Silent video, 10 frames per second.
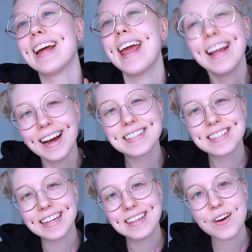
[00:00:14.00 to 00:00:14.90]
Hey guys,
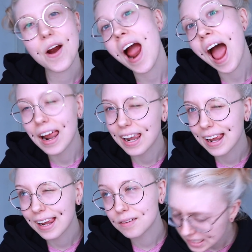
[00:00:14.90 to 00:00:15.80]
it's Linzor.
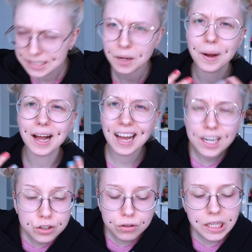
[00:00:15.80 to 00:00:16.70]
So
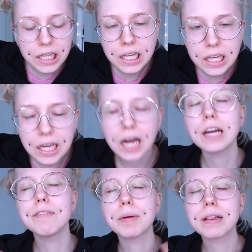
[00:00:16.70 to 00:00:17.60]
actually,
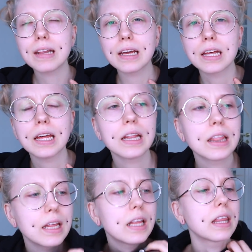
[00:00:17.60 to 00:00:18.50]
I've been like
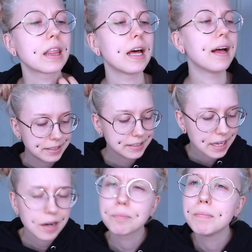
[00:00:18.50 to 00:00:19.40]
in this uh,
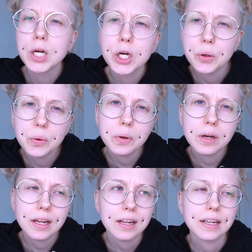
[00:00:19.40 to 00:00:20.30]
sad mood,
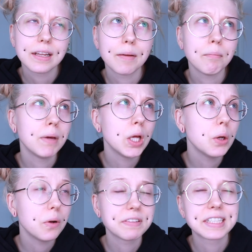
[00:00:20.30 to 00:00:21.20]
the
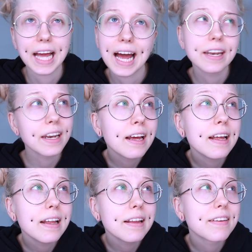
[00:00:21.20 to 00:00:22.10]
mood of
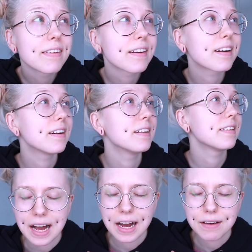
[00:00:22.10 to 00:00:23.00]
sadness,
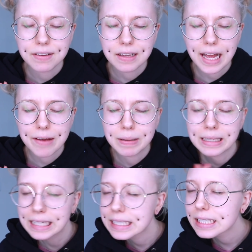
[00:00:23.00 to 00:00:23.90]
because I feel like I've
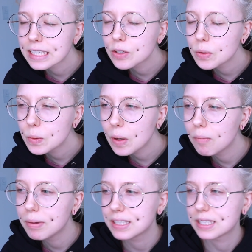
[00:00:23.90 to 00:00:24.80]
been listening to a
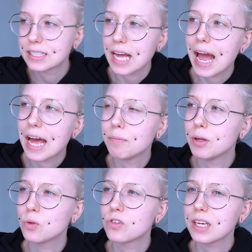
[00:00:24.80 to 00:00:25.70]
bit sad
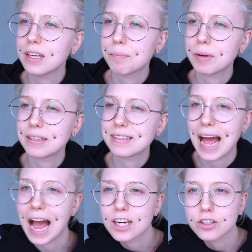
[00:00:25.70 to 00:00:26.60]
music, but it's
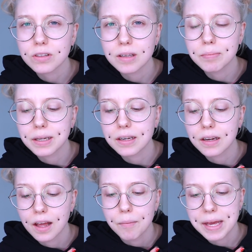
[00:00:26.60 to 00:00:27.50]
actually
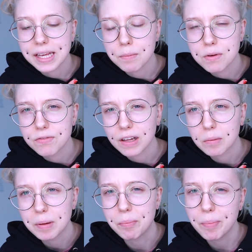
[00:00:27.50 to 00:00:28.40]
been making me feel a
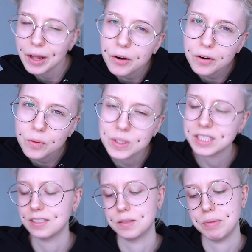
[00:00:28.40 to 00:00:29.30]
bit better,
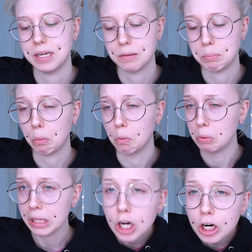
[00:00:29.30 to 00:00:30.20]
which has been a bit
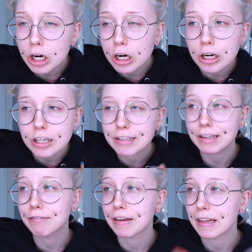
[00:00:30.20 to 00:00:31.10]
weird, because
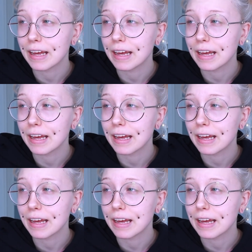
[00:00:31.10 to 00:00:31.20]
I feel